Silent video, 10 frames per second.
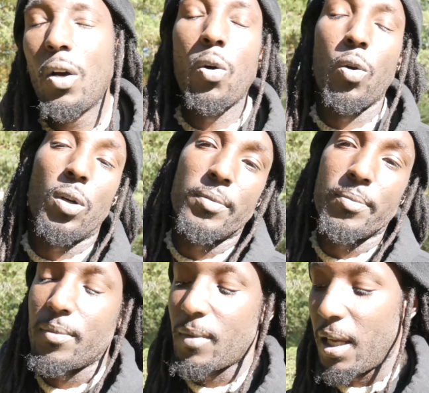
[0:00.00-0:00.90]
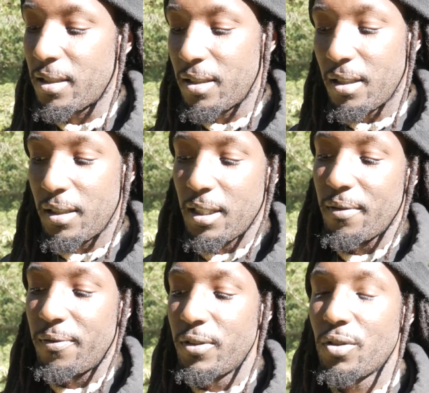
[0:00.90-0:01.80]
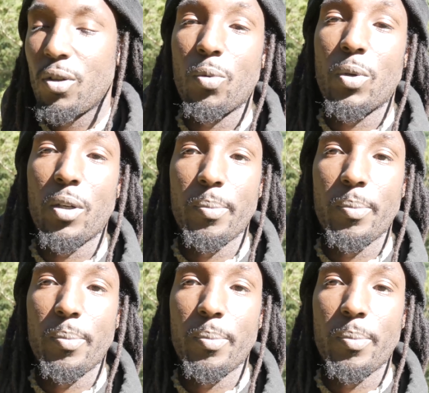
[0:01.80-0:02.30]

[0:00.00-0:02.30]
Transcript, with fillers: or accidentally in the physical world,